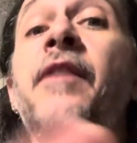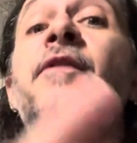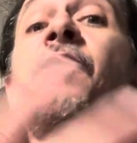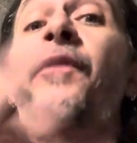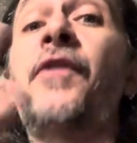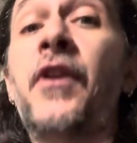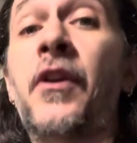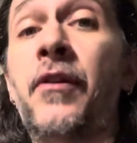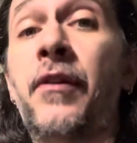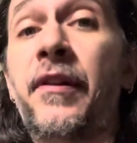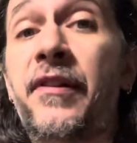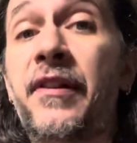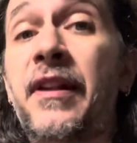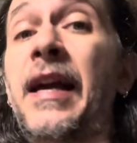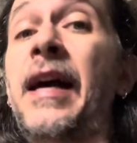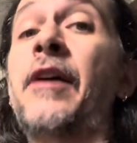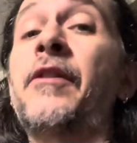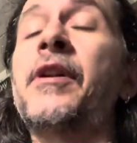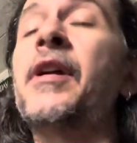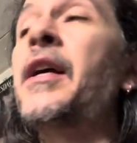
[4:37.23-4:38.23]
figure this
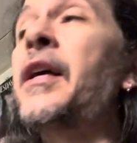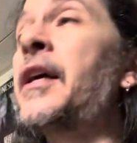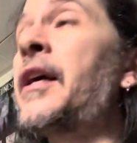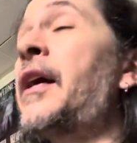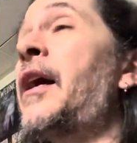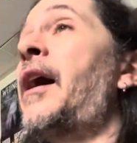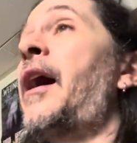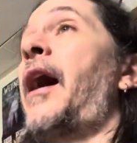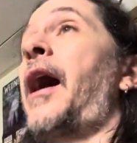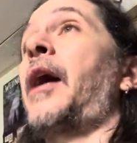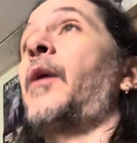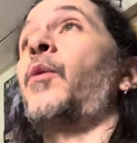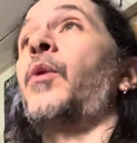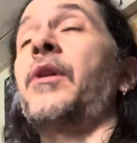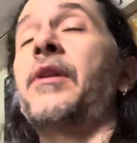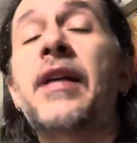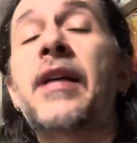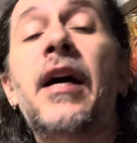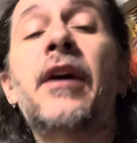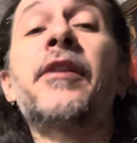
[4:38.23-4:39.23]
out. I will
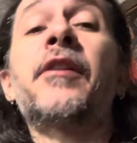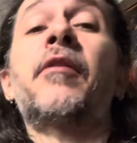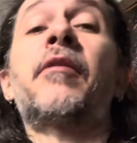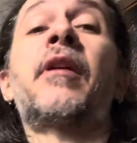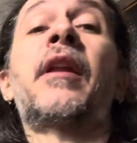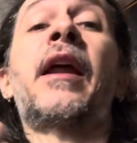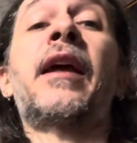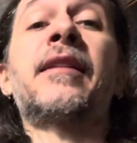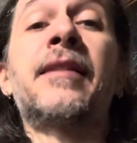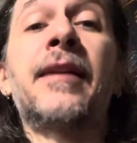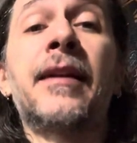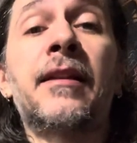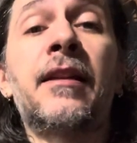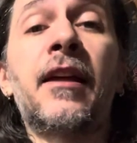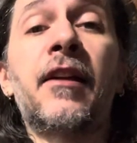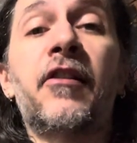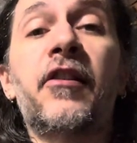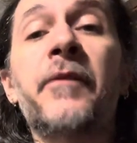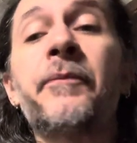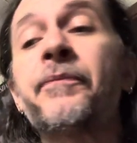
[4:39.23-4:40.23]
tell you that I did
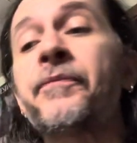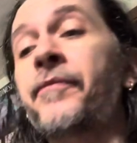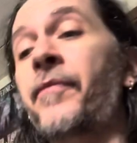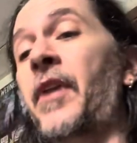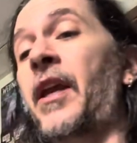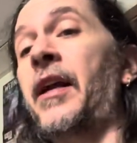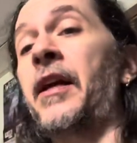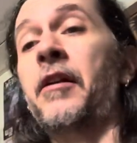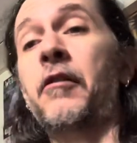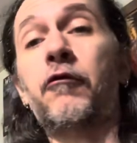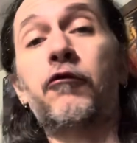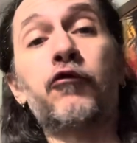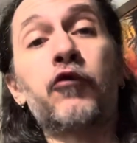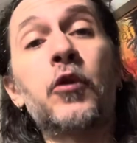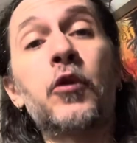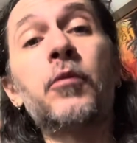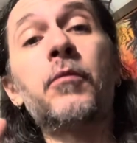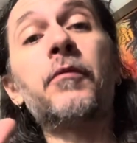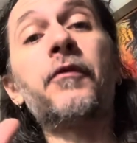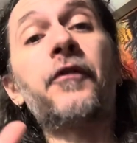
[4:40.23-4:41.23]
this in a
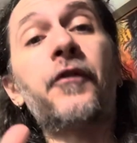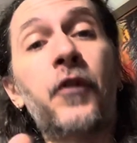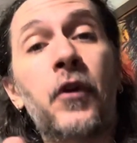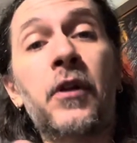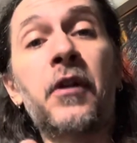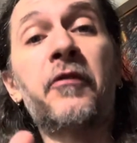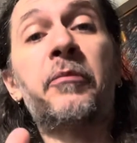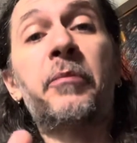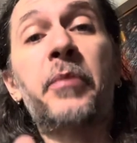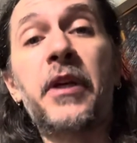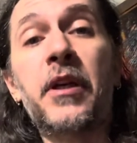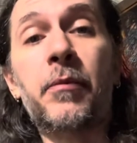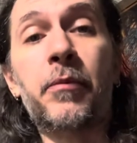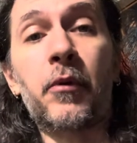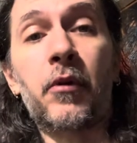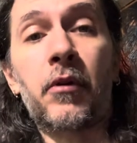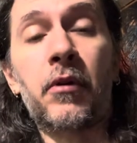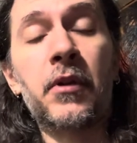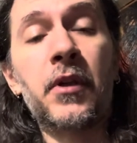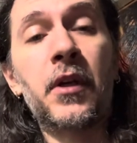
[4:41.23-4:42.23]
room full of
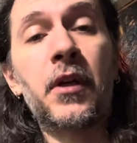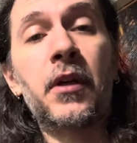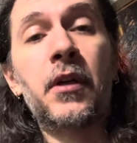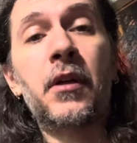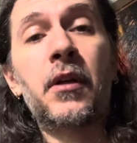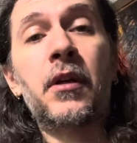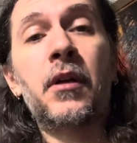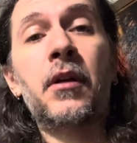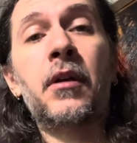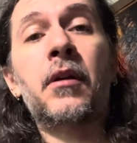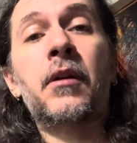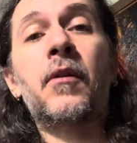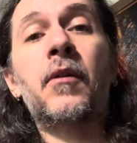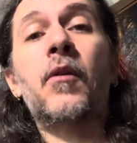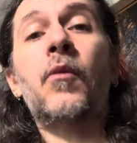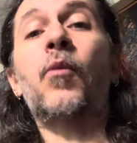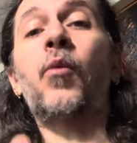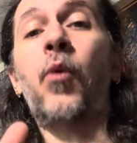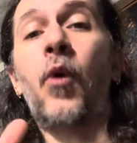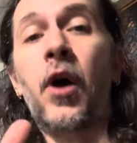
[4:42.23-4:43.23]
people
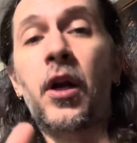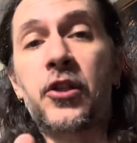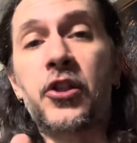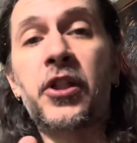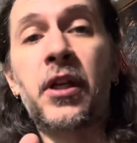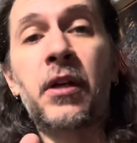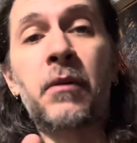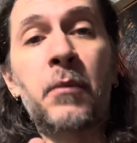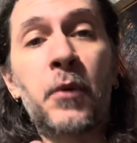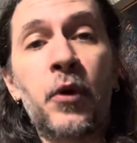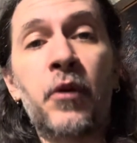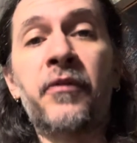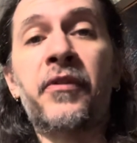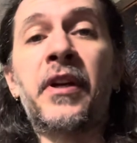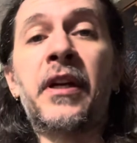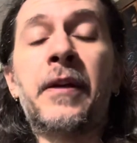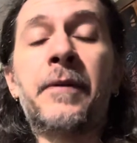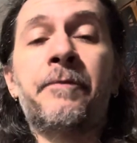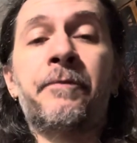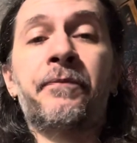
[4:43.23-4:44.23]
watching a
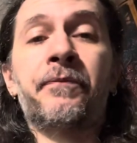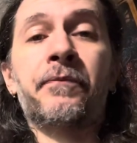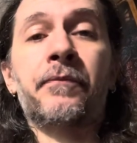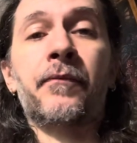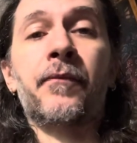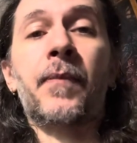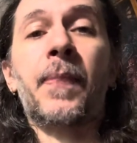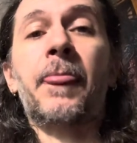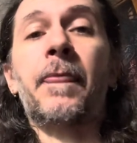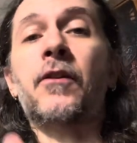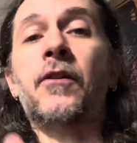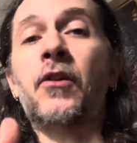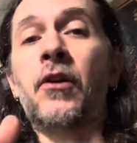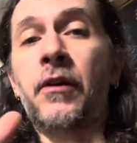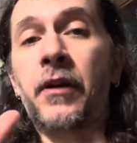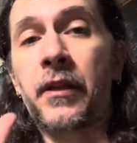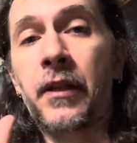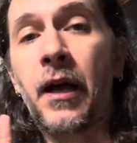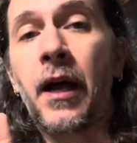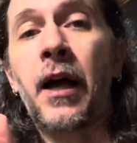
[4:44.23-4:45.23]
movie
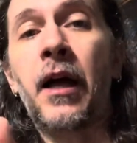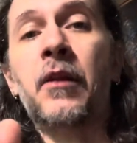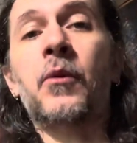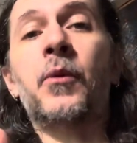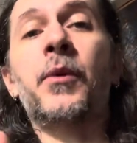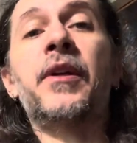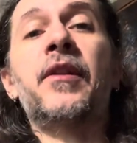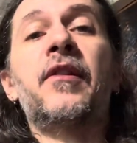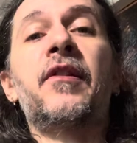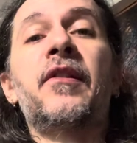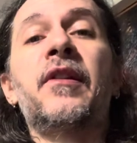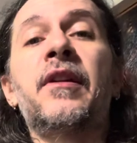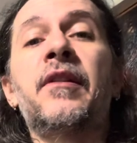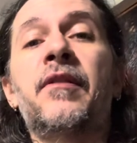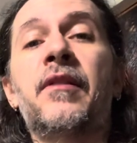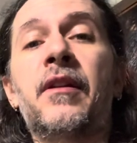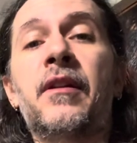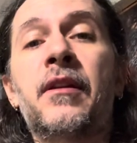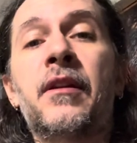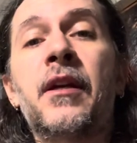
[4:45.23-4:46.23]
during the Halloween
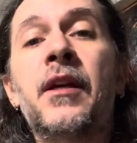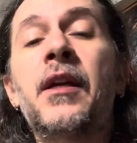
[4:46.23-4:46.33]
season,